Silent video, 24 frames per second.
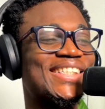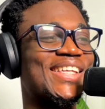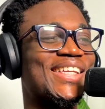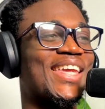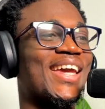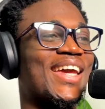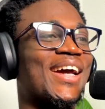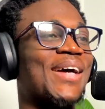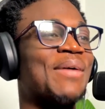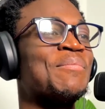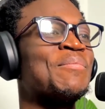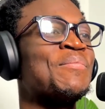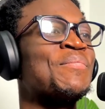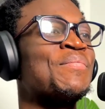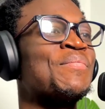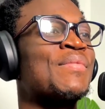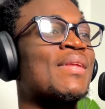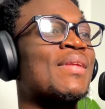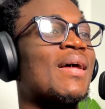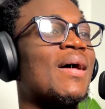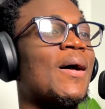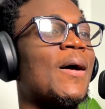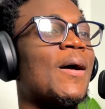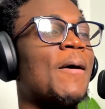yeah.
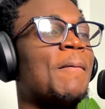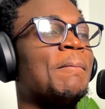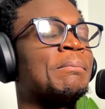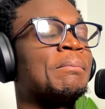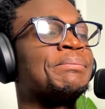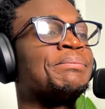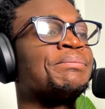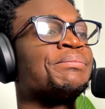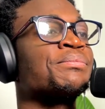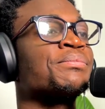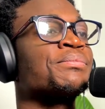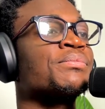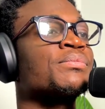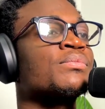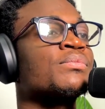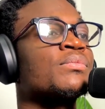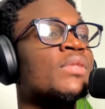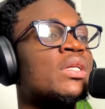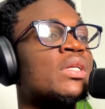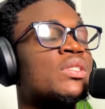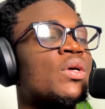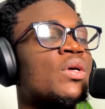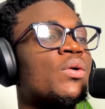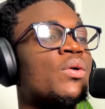Um.
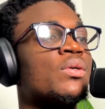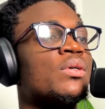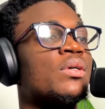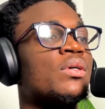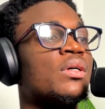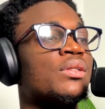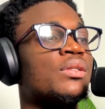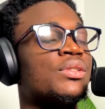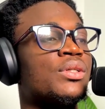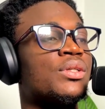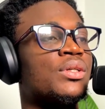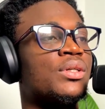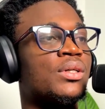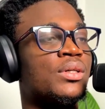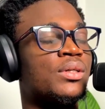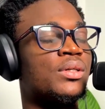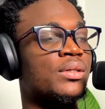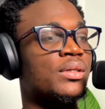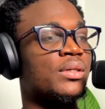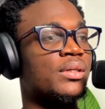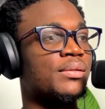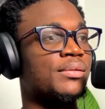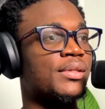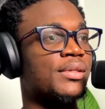So
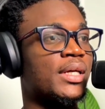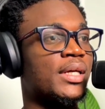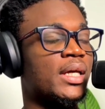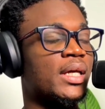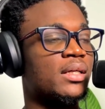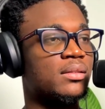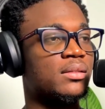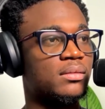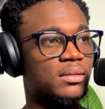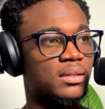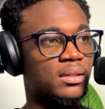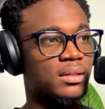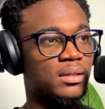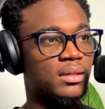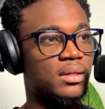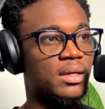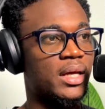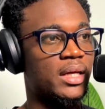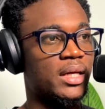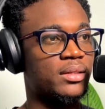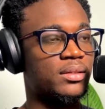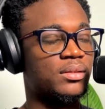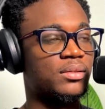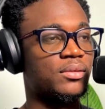the again the
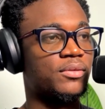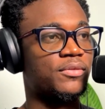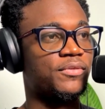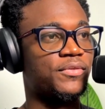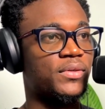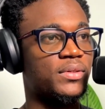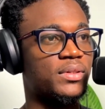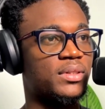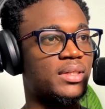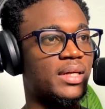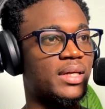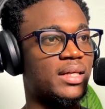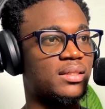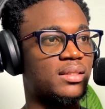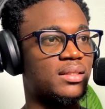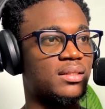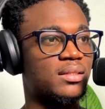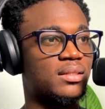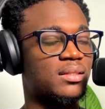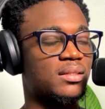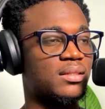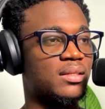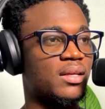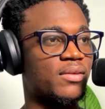editor font size
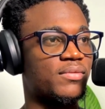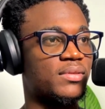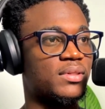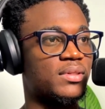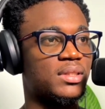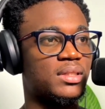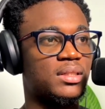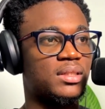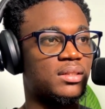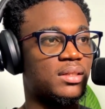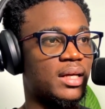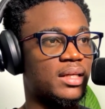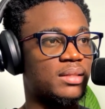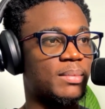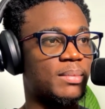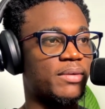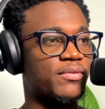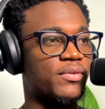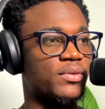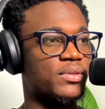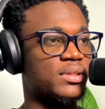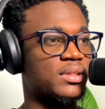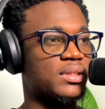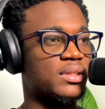is 17 as my
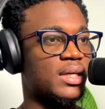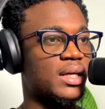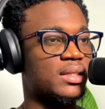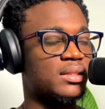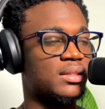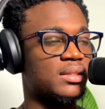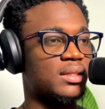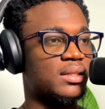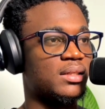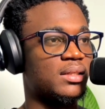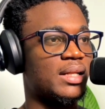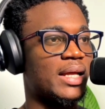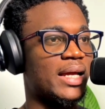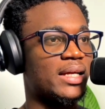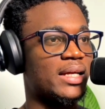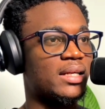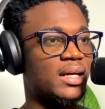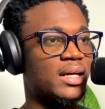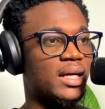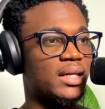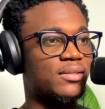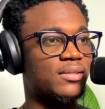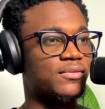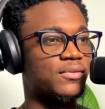font size. Then line
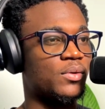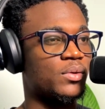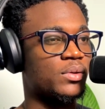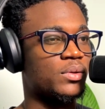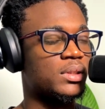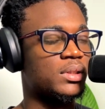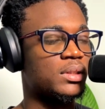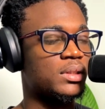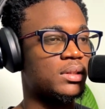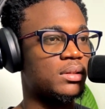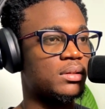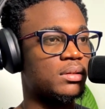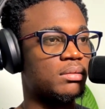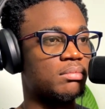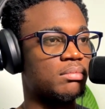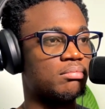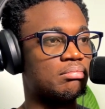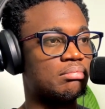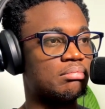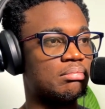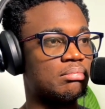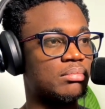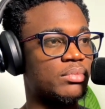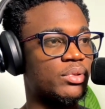height 40. You
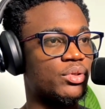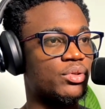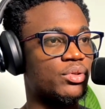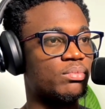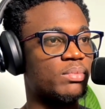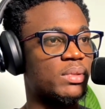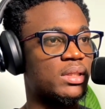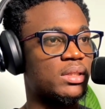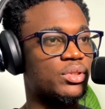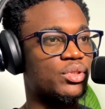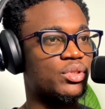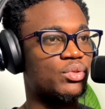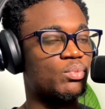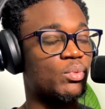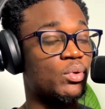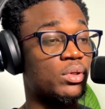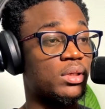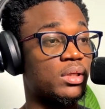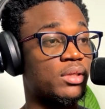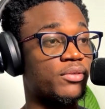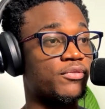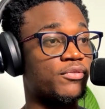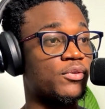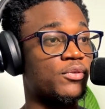could make it
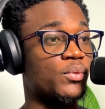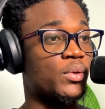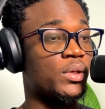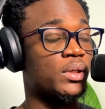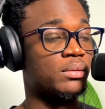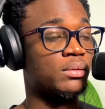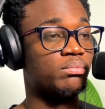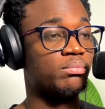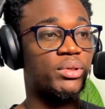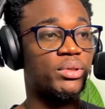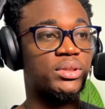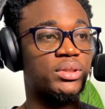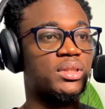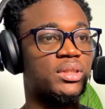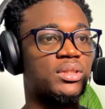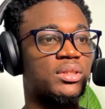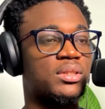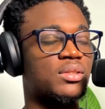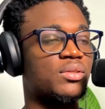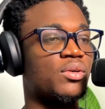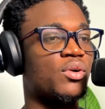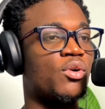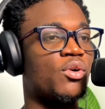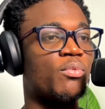smaller if you want, but
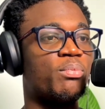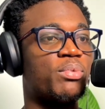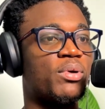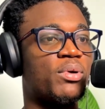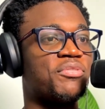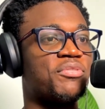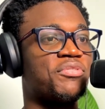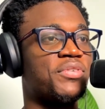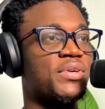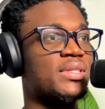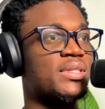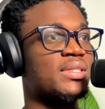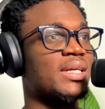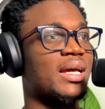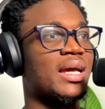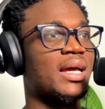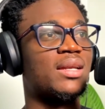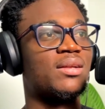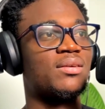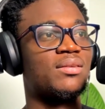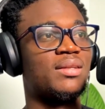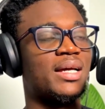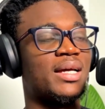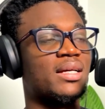it's all preference. I
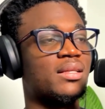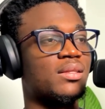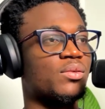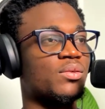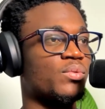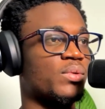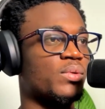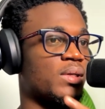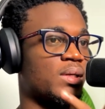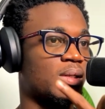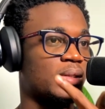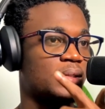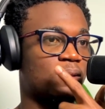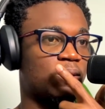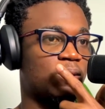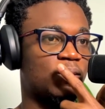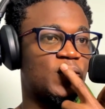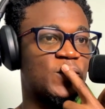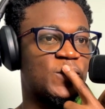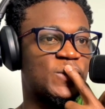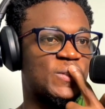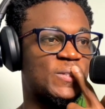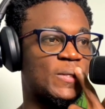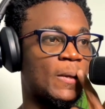kind of like the way it
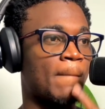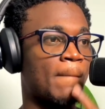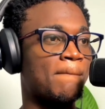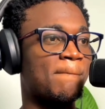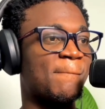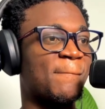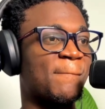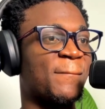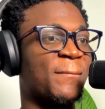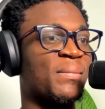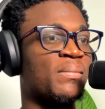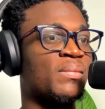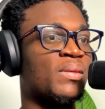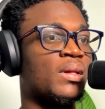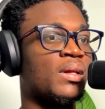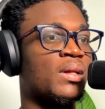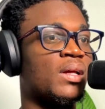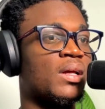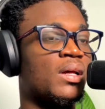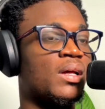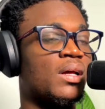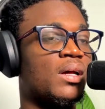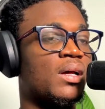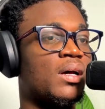looks.
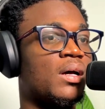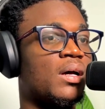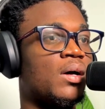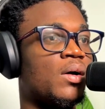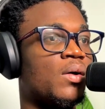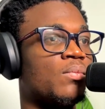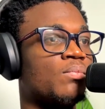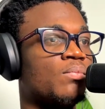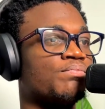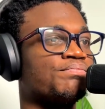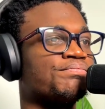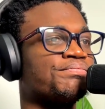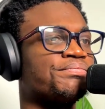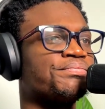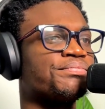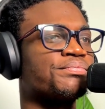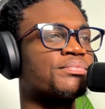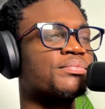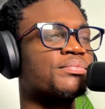Um.